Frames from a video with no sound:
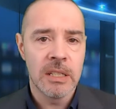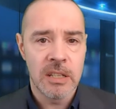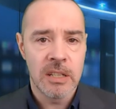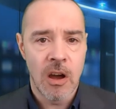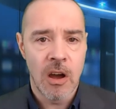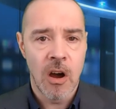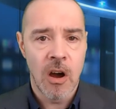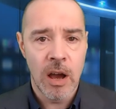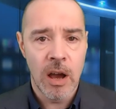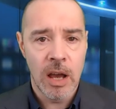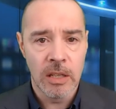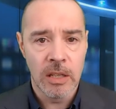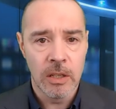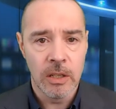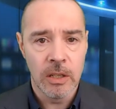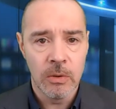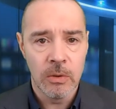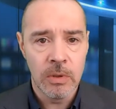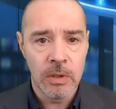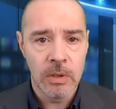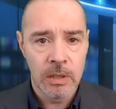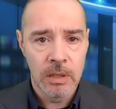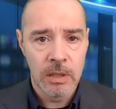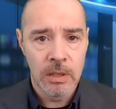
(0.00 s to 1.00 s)
hire you
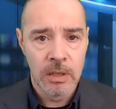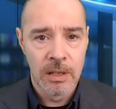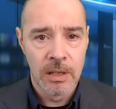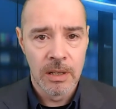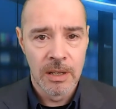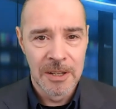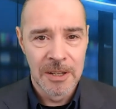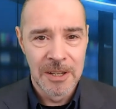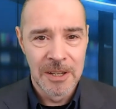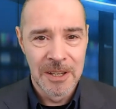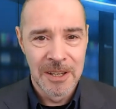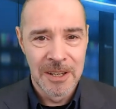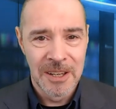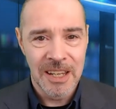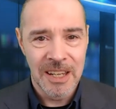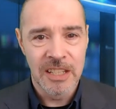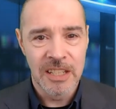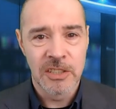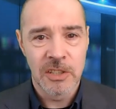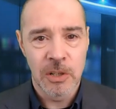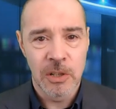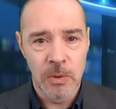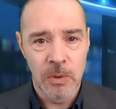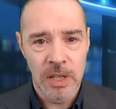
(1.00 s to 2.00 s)
is
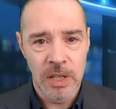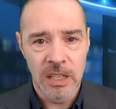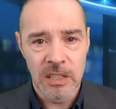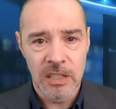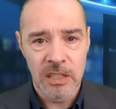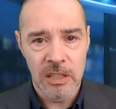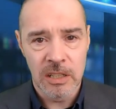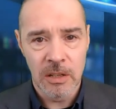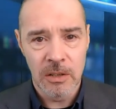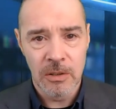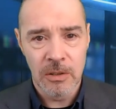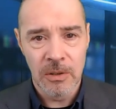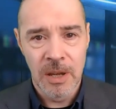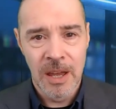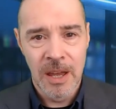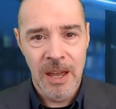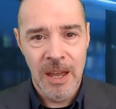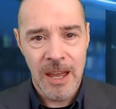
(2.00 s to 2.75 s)
talking to you,